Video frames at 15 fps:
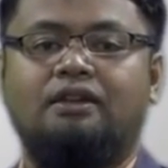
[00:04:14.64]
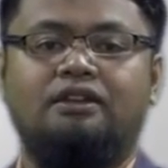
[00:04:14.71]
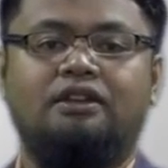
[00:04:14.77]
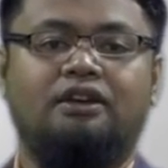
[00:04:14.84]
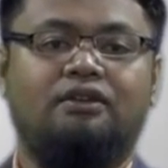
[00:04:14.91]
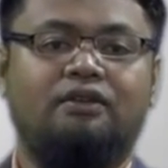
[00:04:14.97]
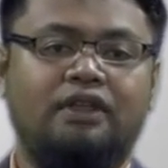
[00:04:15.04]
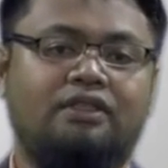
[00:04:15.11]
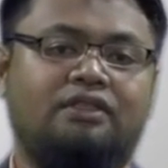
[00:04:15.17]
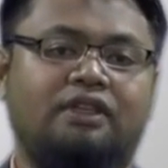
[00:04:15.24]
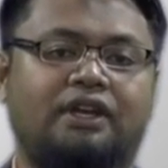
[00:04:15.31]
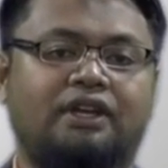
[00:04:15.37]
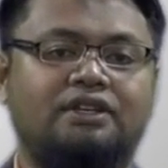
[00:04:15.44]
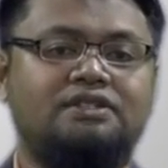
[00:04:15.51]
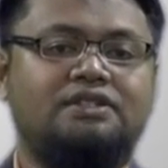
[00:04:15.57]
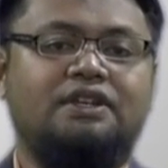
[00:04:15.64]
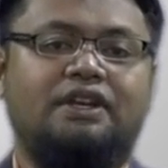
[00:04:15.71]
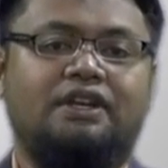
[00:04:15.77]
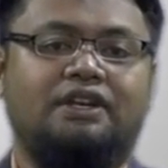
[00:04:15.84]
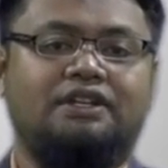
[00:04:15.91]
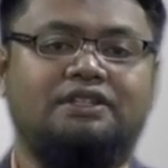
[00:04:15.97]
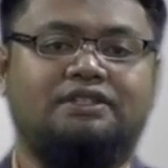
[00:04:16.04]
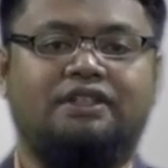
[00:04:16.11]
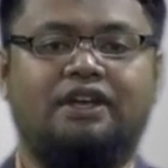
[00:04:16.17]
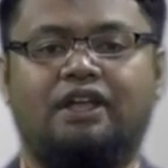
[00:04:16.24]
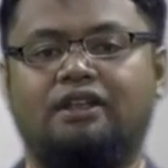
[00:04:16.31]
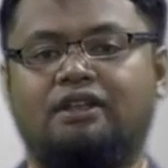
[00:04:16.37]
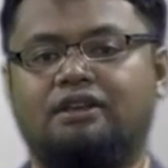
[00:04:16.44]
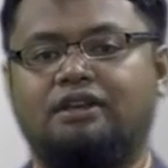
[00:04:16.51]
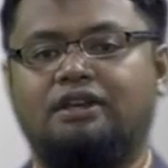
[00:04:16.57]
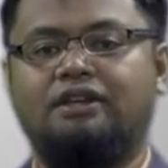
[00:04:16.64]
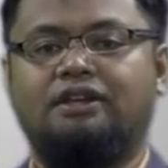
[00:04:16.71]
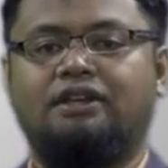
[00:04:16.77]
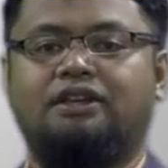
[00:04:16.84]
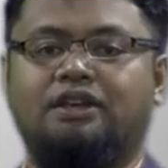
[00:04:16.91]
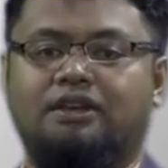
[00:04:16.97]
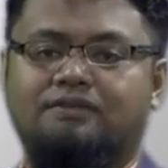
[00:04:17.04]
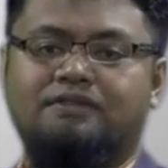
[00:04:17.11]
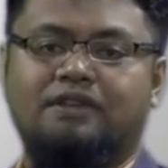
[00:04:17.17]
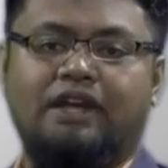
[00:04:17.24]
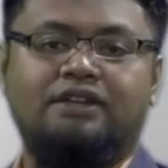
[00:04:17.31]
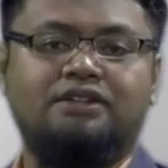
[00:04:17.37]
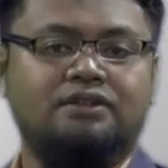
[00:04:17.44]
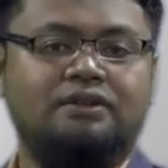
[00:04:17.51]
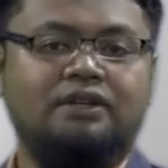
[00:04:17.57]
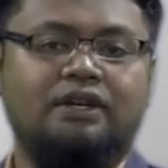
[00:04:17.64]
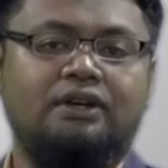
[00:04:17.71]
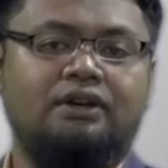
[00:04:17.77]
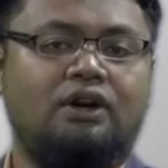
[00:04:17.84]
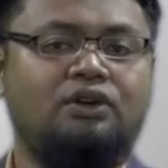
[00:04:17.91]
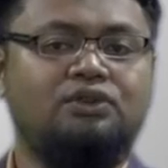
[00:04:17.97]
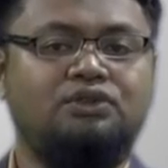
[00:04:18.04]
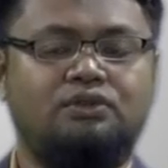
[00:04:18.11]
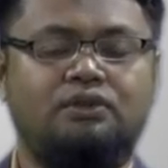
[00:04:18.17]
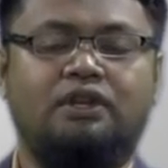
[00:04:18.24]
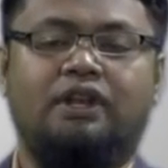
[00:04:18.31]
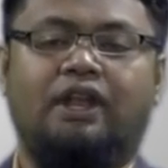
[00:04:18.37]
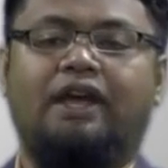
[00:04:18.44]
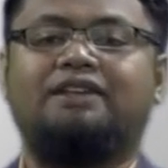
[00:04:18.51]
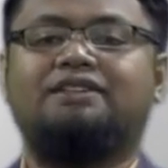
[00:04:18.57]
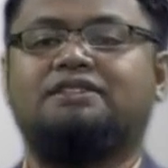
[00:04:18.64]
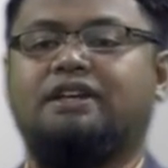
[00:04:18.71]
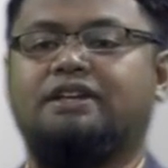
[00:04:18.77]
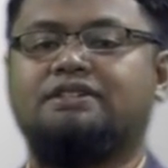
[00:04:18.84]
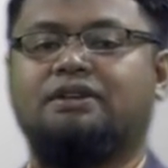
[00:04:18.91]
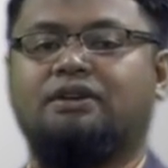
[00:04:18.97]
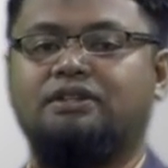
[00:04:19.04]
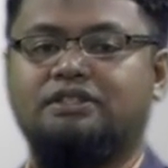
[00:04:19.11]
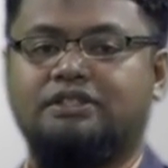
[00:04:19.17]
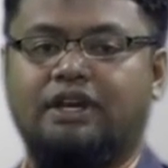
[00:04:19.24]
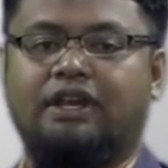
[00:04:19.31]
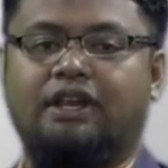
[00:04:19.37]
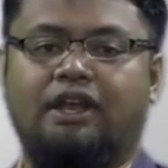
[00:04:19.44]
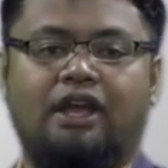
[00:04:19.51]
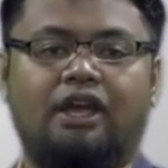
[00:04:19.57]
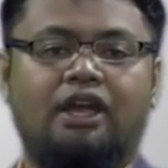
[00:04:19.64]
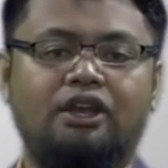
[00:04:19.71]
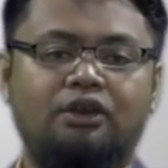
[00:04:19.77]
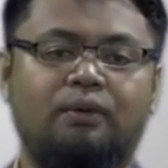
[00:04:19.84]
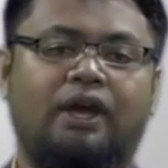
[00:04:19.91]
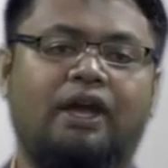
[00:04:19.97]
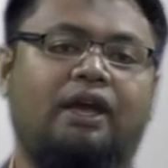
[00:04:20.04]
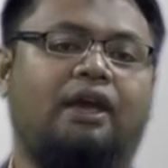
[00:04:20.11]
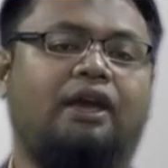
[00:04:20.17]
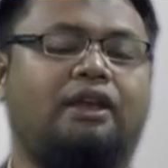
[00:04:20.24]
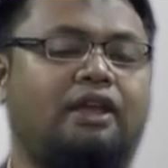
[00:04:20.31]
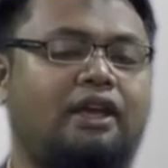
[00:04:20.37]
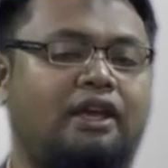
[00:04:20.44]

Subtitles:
The great thing is that it gives lecturer or student access content anywhere and